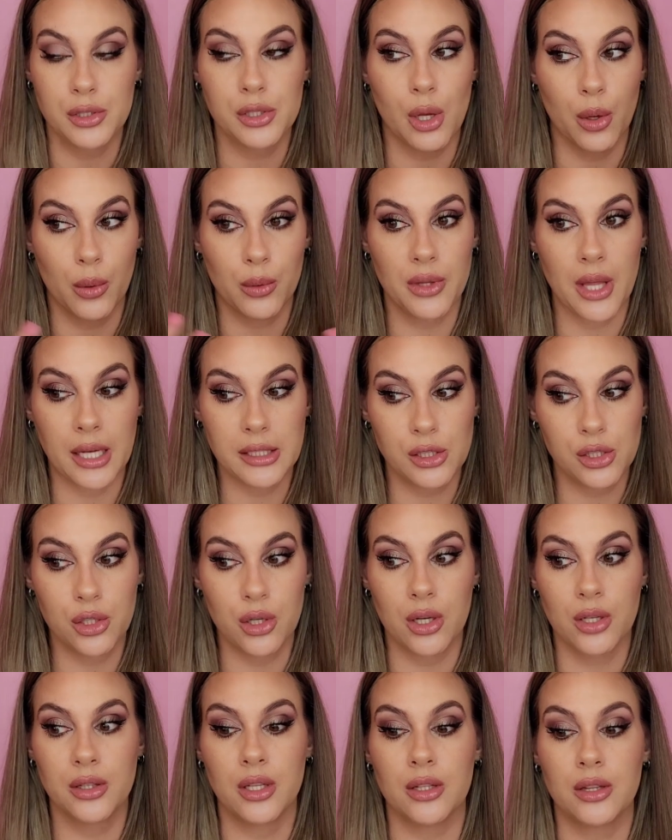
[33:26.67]
So that's
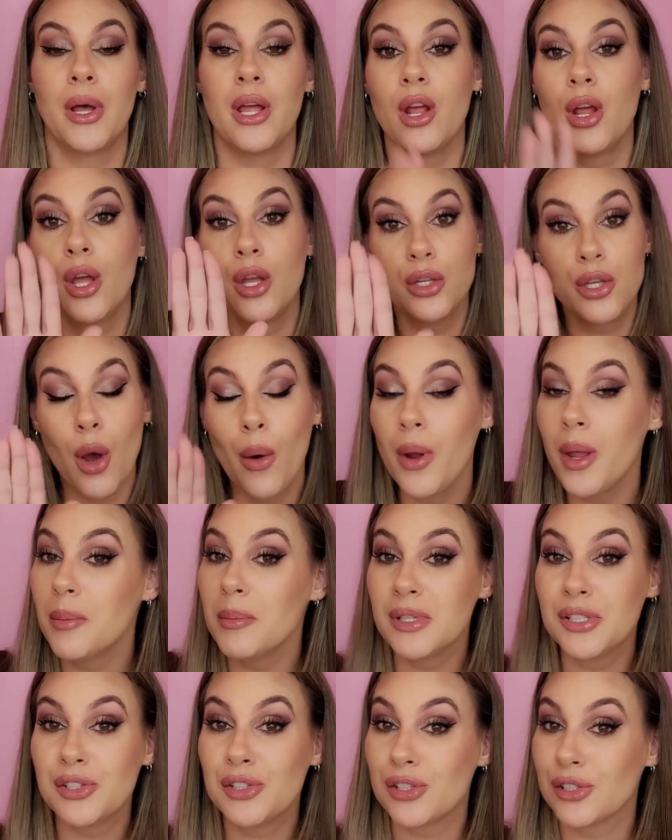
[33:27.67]
good. But
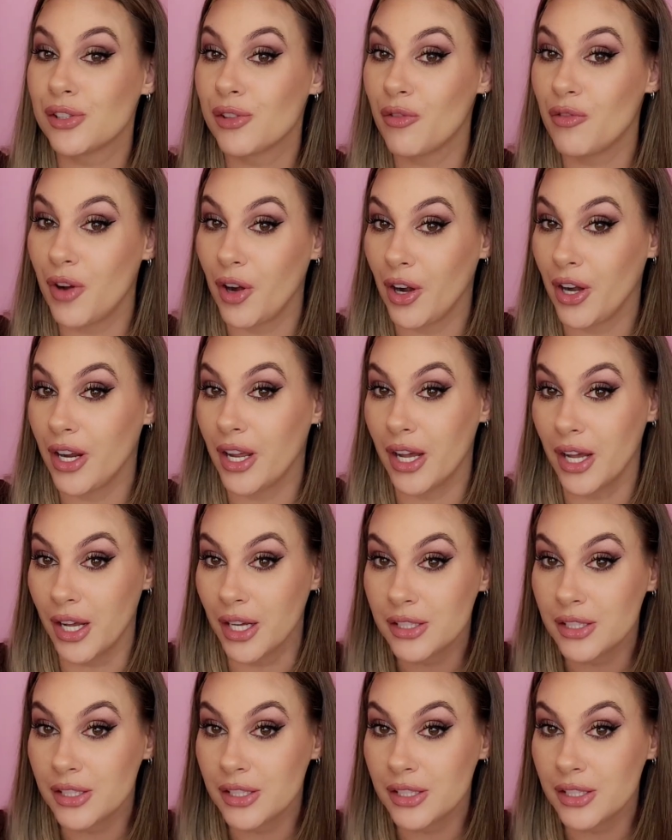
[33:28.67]
Joachim is just a very